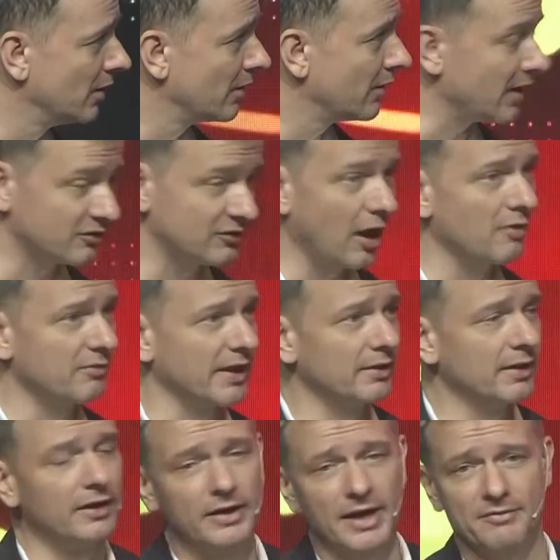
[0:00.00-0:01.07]
They're starving.
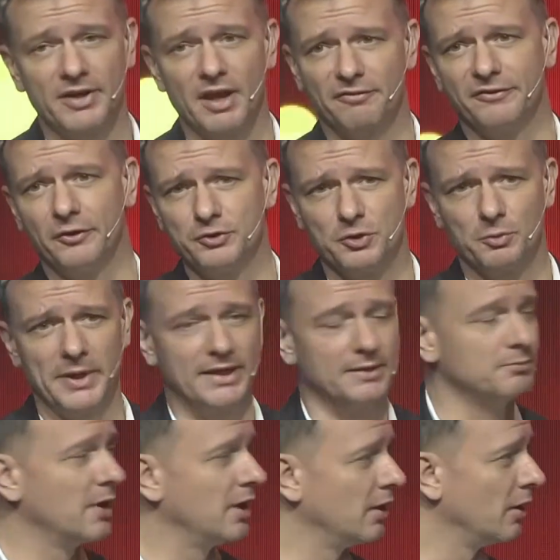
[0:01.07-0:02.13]
They don't have enough food to eat.
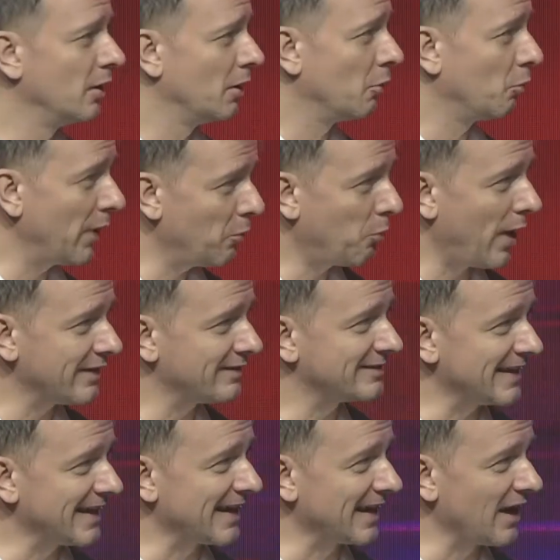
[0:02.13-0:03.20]
We're
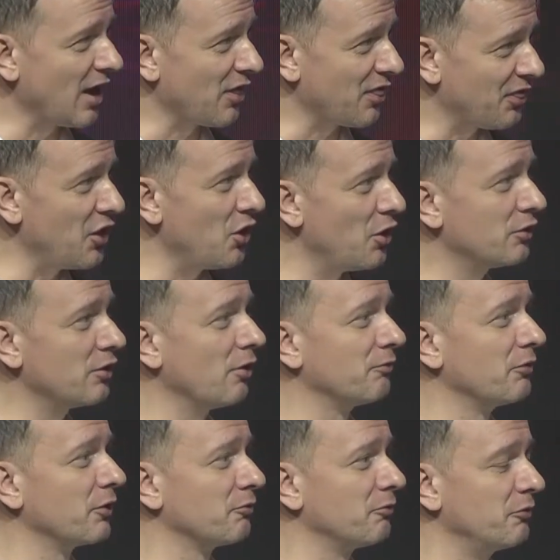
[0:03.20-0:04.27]
wasting a third of
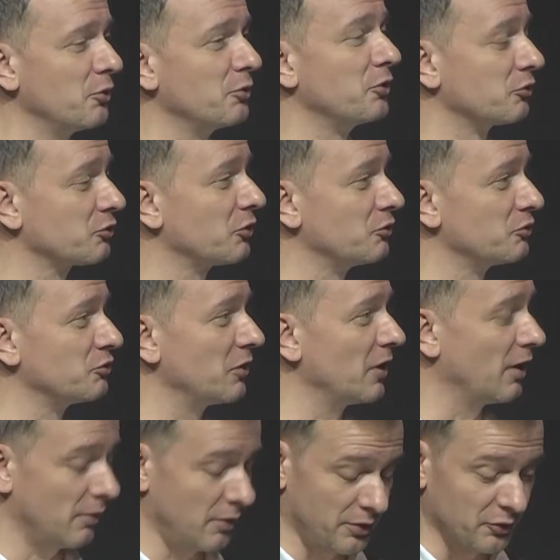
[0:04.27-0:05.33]
the food
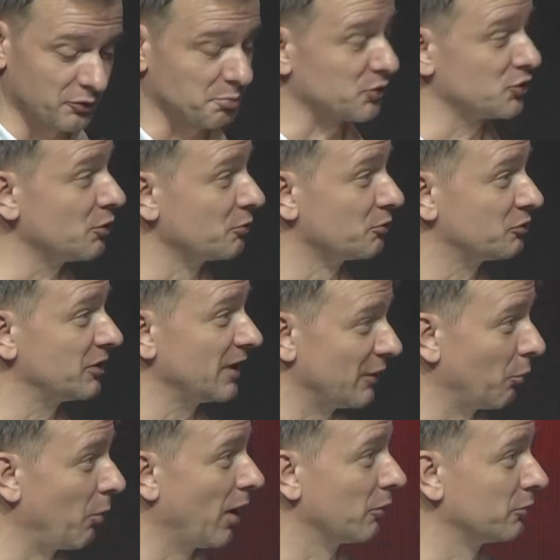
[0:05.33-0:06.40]
that's produced in
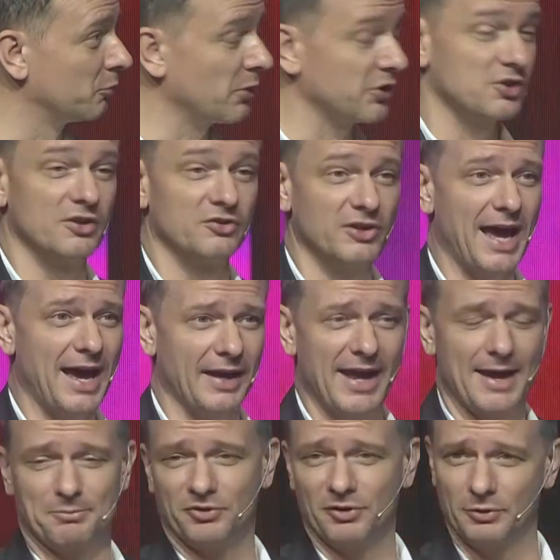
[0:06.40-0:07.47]
the world, which is an
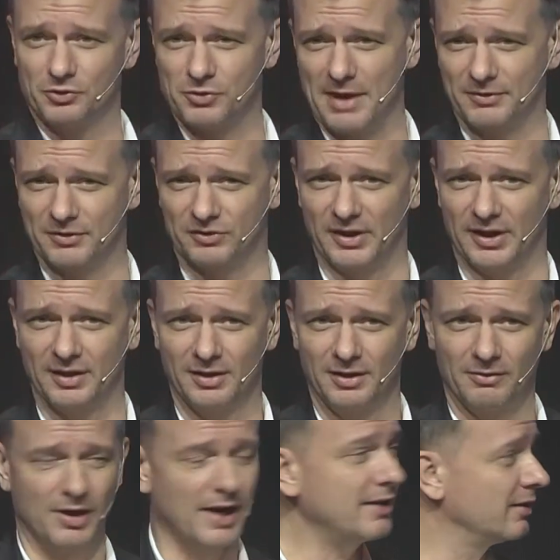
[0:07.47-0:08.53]
absolute travesty,
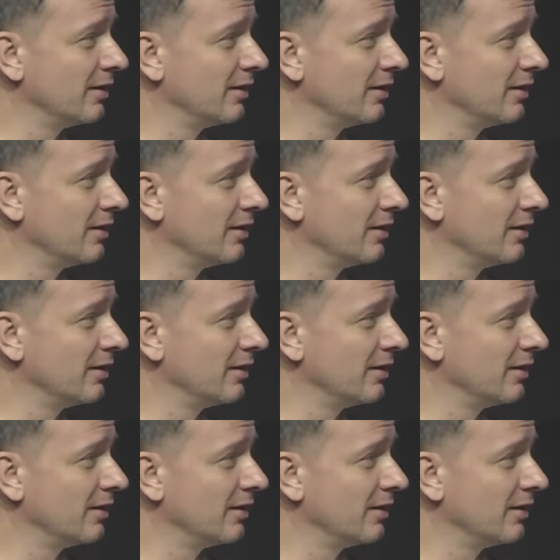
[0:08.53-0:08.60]
right?